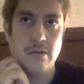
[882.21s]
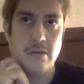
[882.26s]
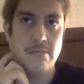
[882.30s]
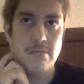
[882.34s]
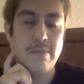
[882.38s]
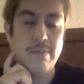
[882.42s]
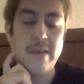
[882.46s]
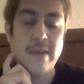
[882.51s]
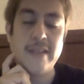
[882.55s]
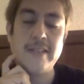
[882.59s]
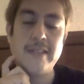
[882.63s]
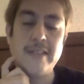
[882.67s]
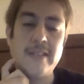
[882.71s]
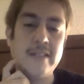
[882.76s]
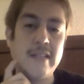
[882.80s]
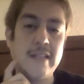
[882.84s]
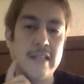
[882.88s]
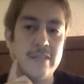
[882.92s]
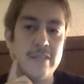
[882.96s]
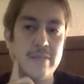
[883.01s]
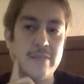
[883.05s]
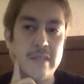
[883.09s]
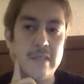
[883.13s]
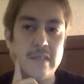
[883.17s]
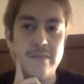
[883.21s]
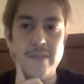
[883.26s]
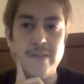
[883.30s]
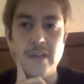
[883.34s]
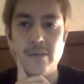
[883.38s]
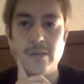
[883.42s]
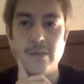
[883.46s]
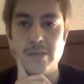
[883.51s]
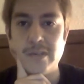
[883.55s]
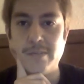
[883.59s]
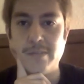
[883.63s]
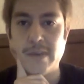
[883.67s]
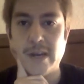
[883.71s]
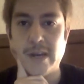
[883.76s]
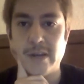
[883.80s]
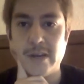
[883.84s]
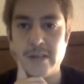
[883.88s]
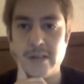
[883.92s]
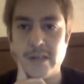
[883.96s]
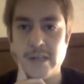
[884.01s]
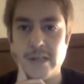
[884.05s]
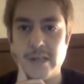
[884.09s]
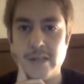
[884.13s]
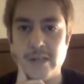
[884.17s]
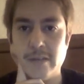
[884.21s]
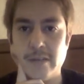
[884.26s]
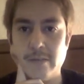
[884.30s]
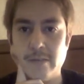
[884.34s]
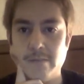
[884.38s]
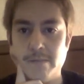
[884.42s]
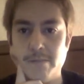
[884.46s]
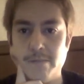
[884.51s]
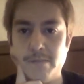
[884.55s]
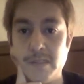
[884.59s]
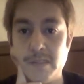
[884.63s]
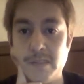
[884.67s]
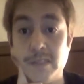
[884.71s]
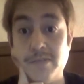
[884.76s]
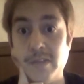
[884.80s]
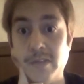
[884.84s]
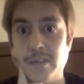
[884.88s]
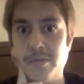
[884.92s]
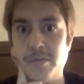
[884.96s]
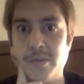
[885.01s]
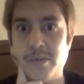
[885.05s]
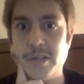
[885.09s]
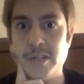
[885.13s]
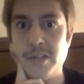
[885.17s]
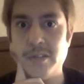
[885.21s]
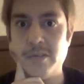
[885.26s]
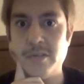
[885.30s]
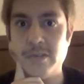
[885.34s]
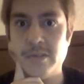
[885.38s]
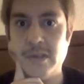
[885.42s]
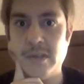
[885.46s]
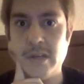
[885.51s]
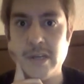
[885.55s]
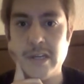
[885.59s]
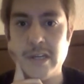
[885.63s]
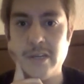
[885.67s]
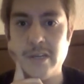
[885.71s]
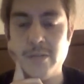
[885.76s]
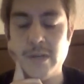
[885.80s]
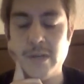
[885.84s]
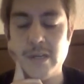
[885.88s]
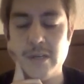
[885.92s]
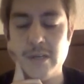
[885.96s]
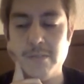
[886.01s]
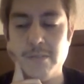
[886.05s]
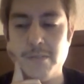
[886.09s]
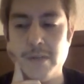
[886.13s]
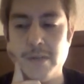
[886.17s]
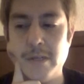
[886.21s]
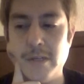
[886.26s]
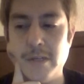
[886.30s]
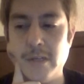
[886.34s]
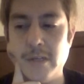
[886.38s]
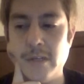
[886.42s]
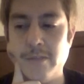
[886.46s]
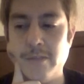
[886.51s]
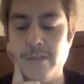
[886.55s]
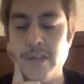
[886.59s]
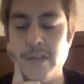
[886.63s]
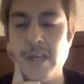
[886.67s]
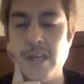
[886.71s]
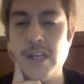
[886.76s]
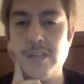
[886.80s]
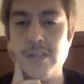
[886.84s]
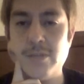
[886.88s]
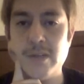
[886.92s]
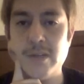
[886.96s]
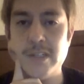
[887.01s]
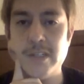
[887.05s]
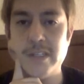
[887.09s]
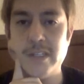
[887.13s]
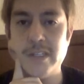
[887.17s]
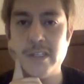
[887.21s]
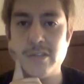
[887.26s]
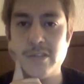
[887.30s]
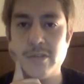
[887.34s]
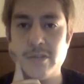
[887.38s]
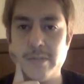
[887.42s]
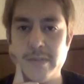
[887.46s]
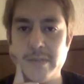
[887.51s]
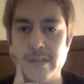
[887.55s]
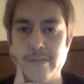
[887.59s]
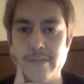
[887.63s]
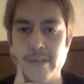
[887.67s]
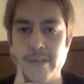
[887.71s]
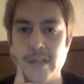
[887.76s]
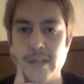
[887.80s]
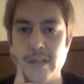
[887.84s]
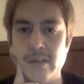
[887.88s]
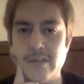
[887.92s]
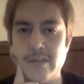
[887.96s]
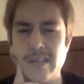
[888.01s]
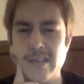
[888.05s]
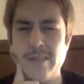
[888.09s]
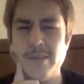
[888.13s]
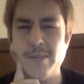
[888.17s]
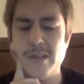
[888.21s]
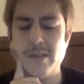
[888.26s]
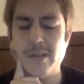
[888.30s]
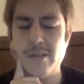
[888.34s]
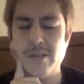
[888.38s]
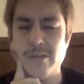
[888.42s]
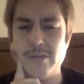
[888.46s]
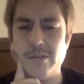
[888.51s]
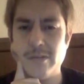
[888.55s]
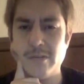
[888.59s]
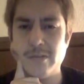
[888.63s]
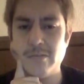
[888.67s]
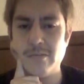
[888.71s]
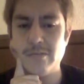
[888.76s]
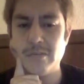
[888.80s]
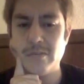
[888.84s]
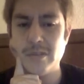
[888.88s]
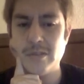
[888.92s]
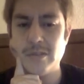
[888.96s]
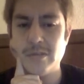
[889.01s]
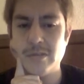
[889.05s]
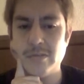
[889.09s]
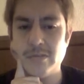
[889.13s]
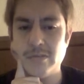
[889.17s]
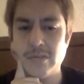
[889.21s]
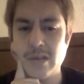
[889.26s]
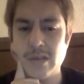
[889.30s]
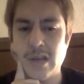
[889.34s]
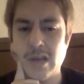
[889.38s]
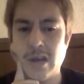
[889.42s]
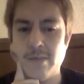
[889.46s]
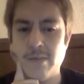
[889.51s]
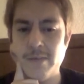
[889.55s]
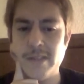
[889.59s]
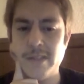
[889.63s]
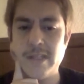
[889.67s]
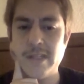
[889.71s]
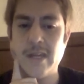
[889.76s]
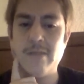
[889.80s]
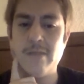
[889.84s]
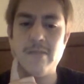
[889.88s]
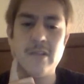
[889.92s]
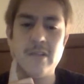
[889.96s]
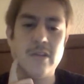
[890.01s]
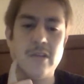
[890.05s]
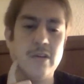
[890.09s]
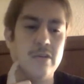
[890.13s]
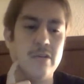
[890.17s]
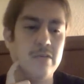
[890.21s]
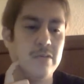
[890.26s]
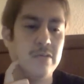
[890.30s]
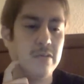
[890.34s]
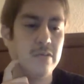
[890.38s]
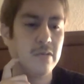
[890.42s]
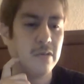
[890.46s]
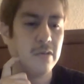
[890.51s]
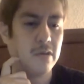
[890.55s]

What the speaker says: But basically, that's what this video was about. This video's running too long anyway. But if you guys want to see scripted videos, let me know. You know, comment down below.